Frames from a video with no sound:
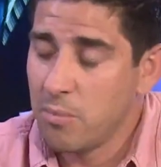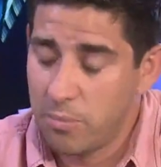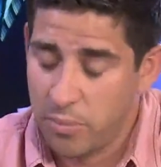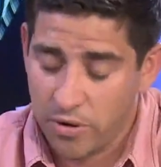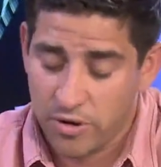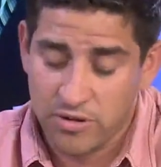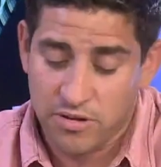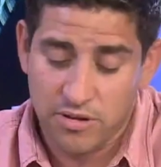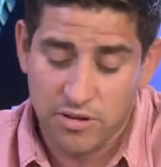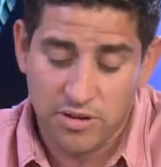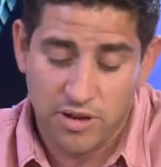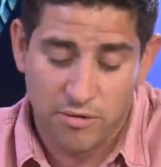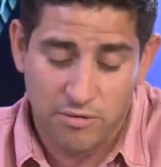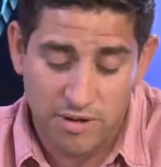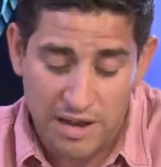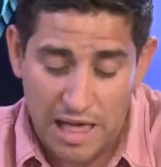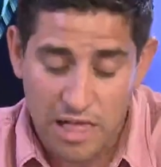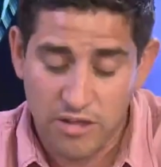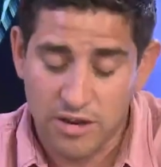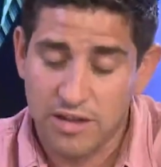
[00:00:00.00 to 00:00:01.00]
But the
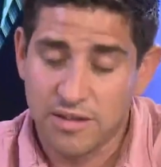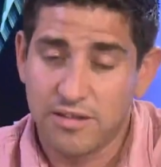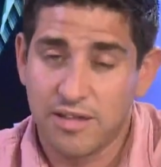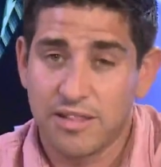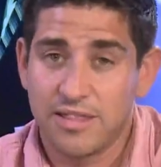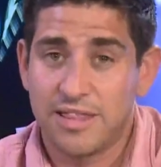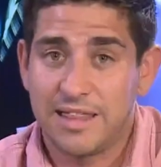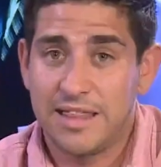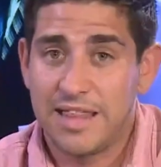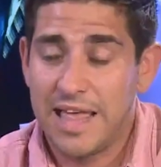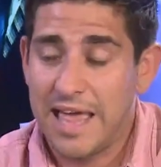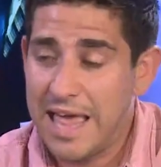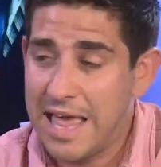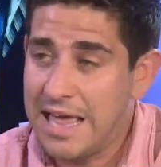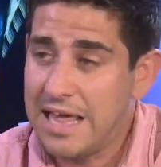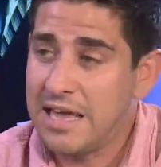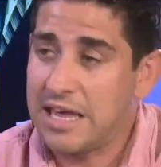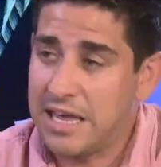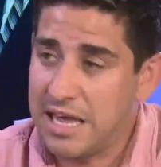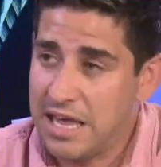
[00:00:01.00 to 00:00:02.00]
reality is that
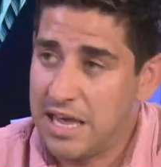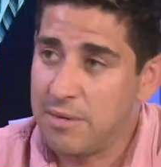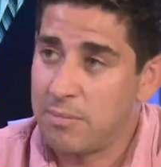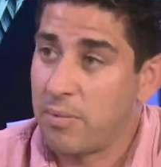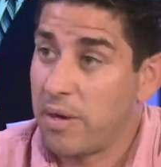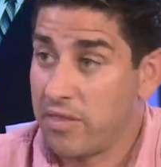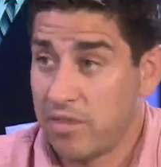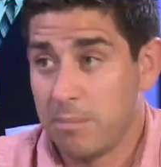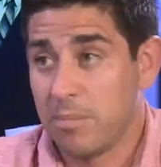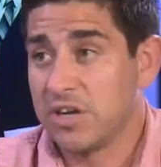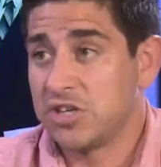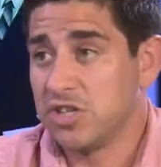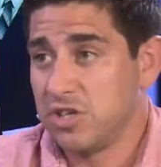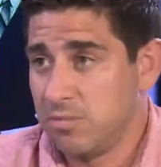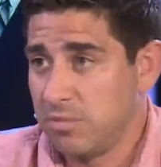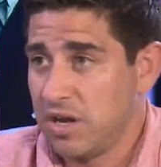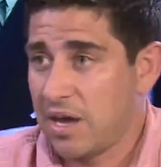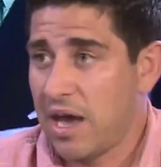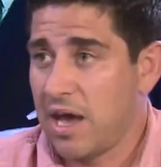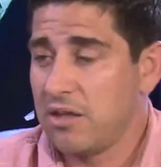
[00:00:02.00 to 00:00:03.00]
they keep, and the
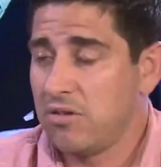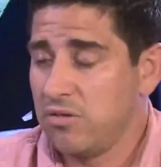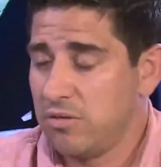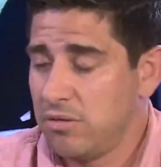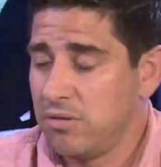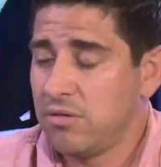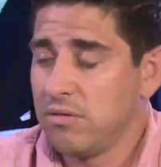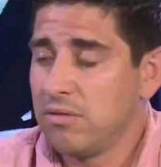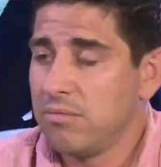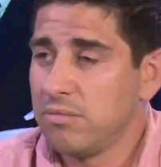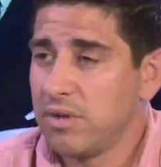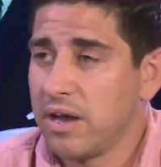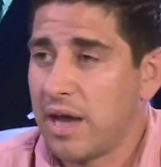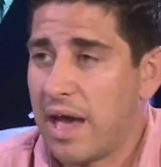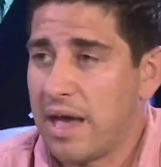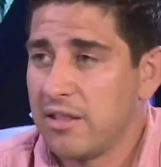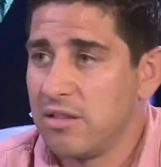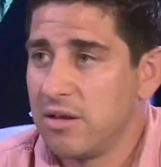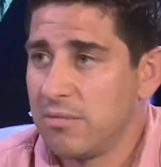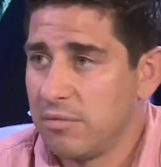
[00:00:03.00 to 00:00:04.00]
machine
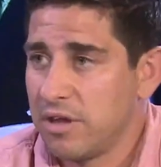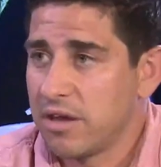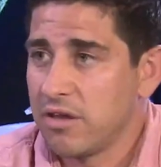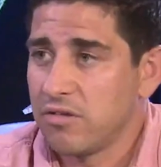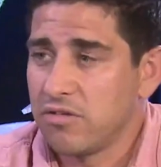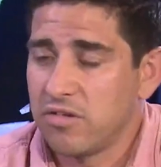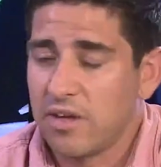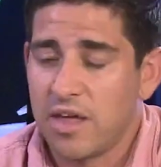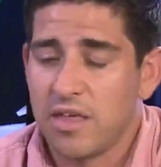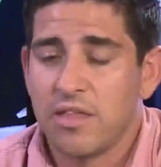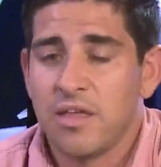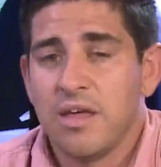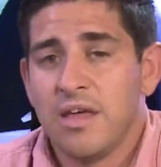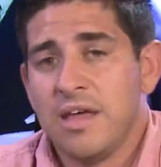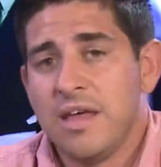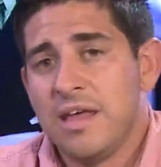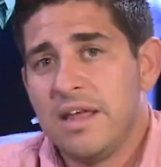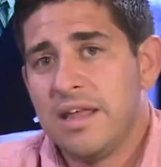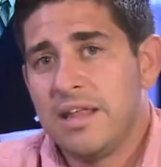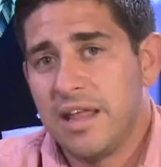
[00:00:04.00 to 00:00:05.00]
behind them, like you said,
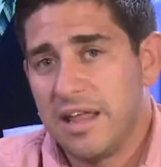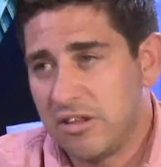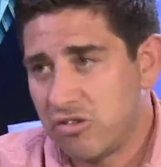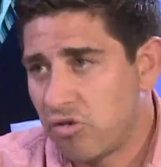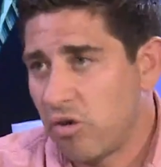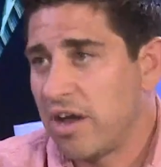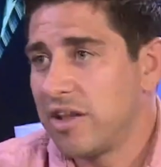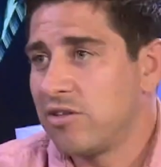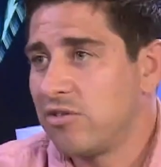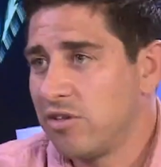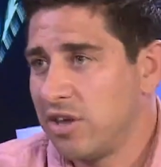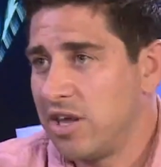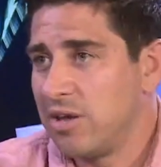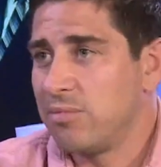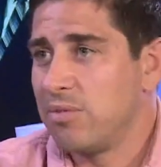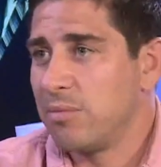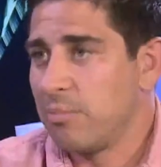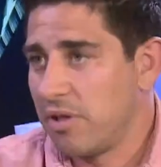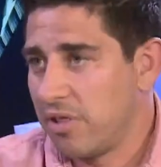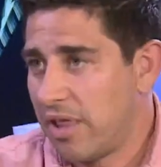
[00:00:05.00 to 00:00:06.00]
they try to
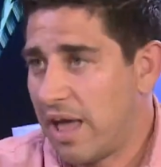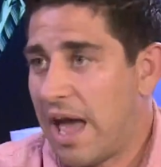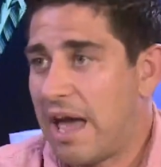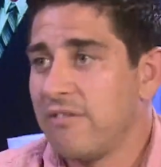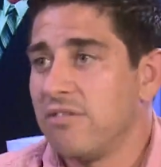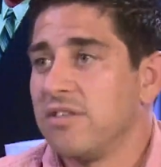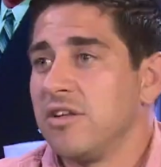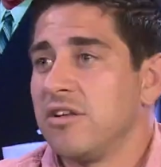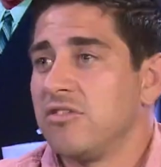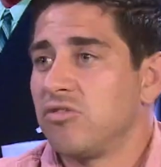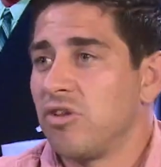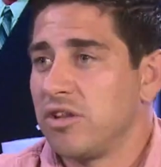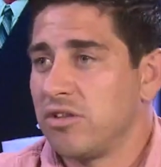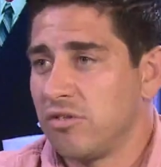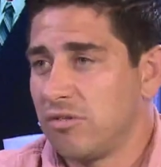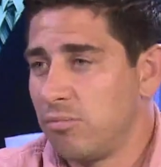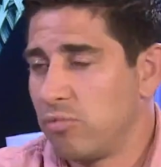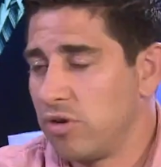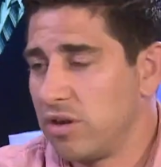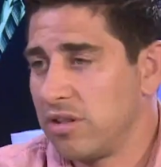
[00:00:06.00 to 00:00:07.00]
keep them alive and they try
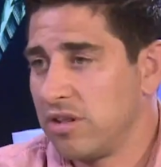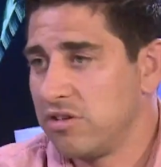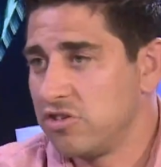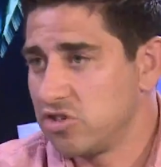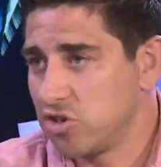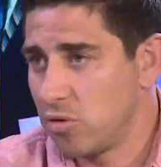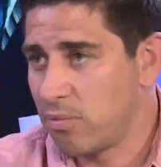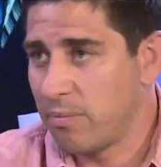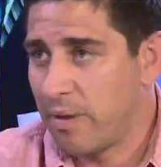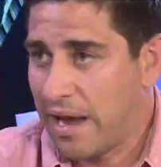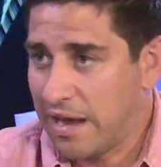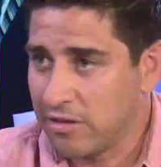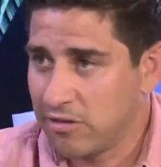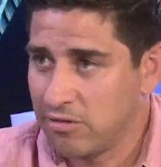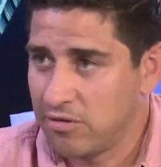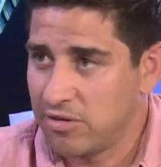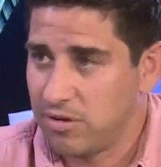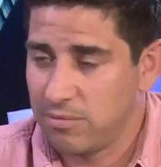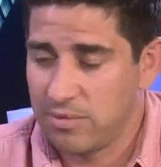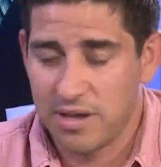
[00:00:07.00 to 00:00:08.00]
to bring the show back
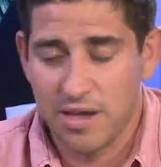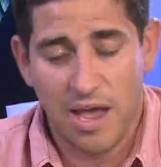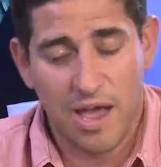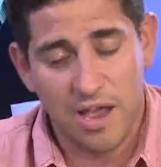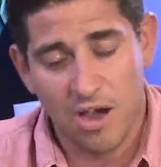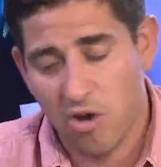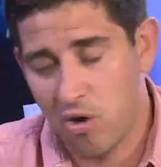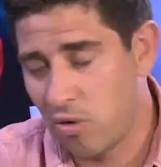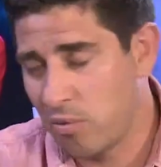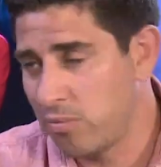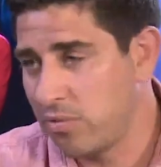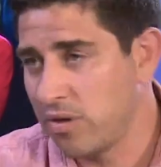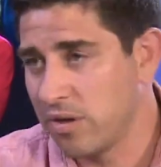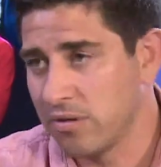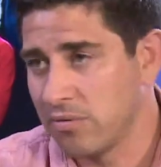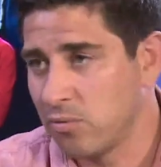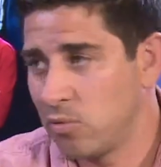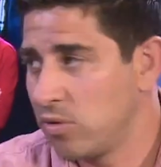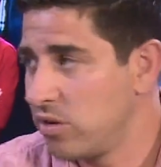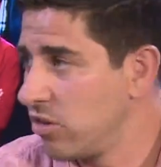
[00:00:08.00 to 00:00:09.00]
to TV. I hope
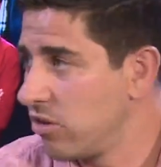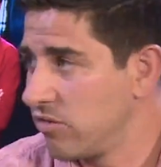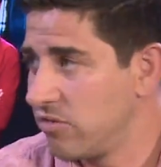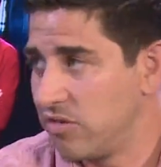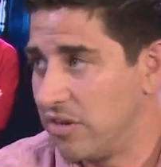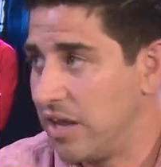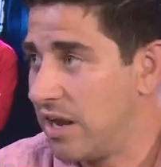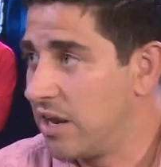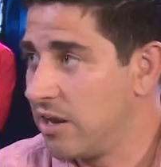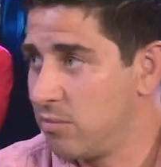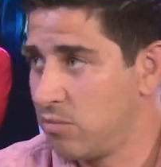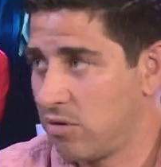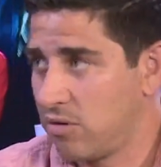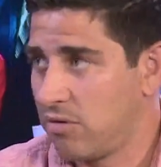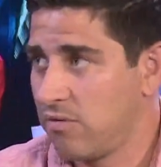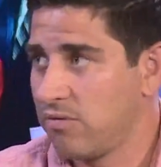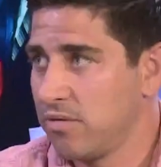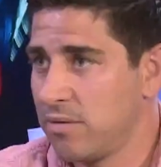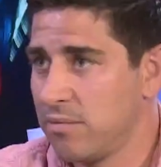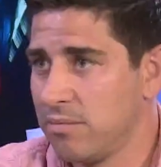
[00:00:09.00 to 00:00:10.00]
that we don't see any more
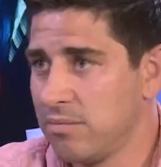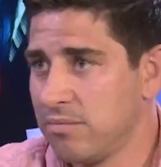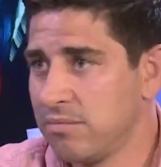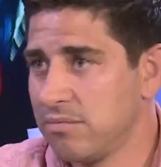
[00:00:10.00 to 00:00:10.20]
of them.